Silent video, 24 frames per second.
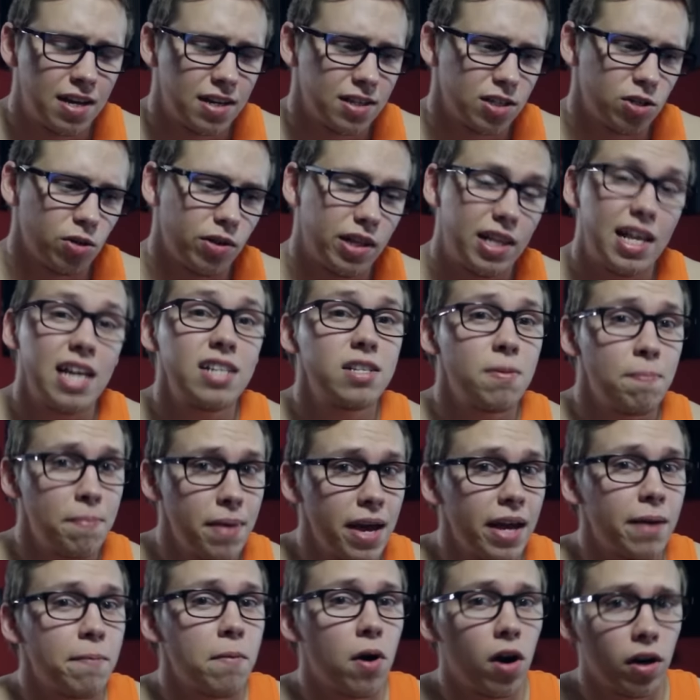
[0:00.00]
So that's a
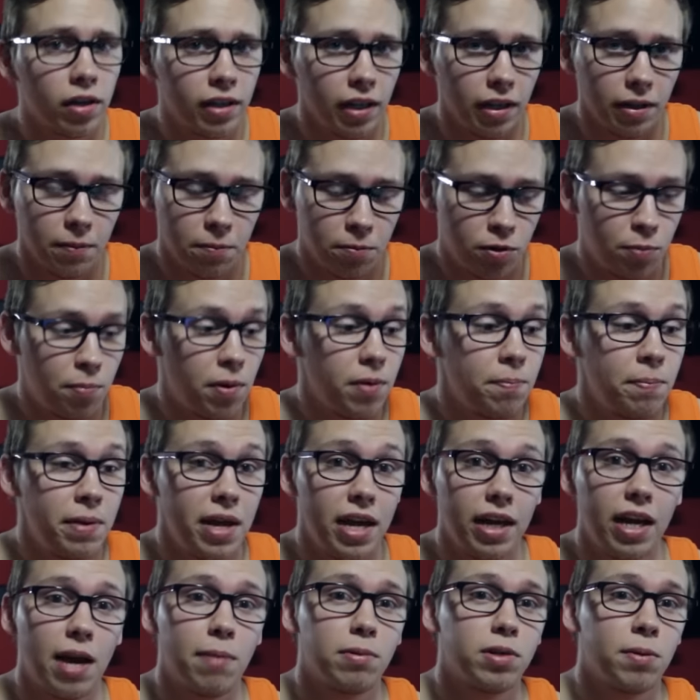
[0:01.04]
big market,
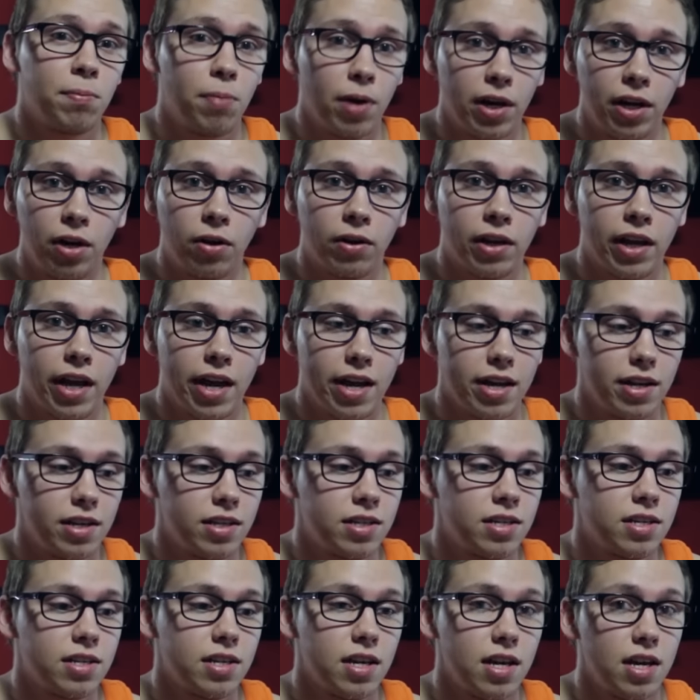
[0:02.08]
being able to bring your
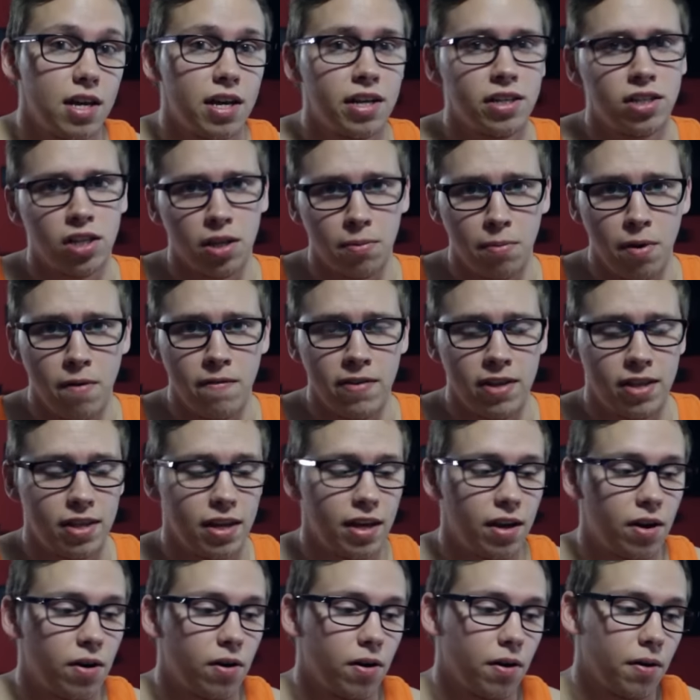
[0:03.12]
kids to the movie
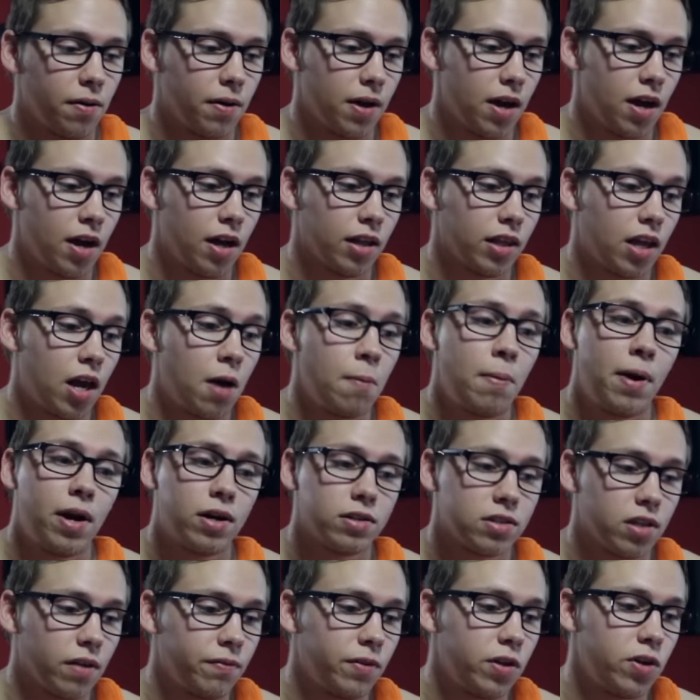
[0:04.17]
theater. A lot of
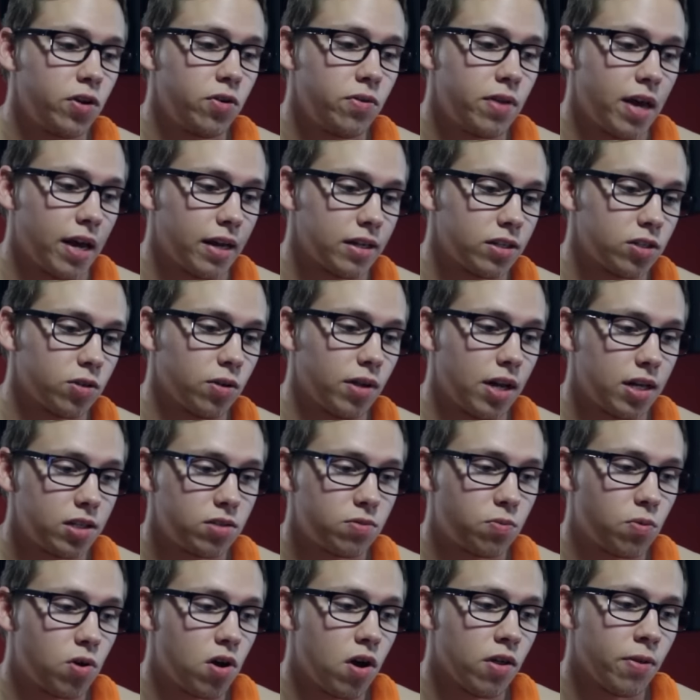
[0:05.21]
parents love to do that, so
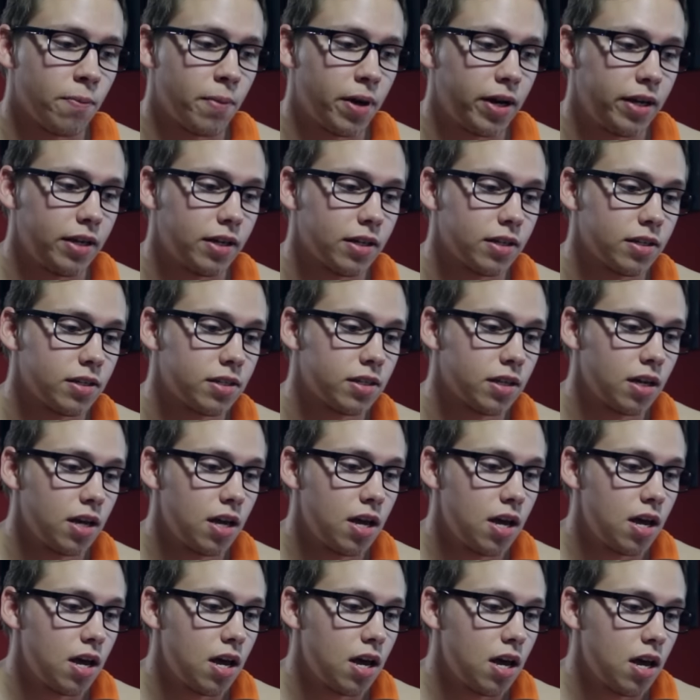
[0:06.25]
that's where all the money is.
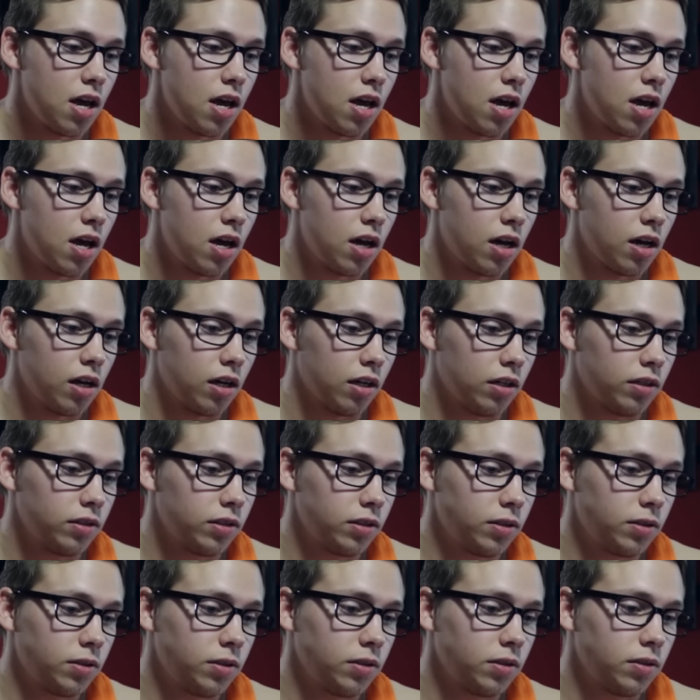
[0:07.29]

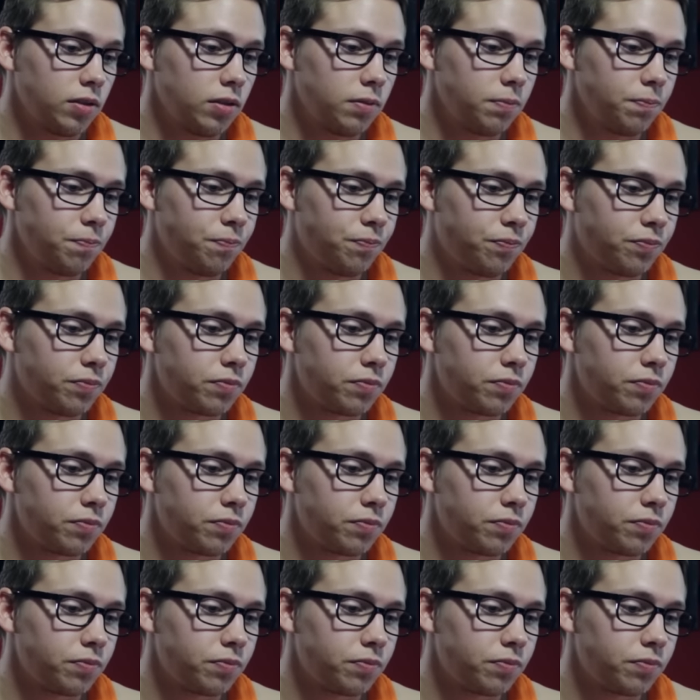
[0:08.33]
Do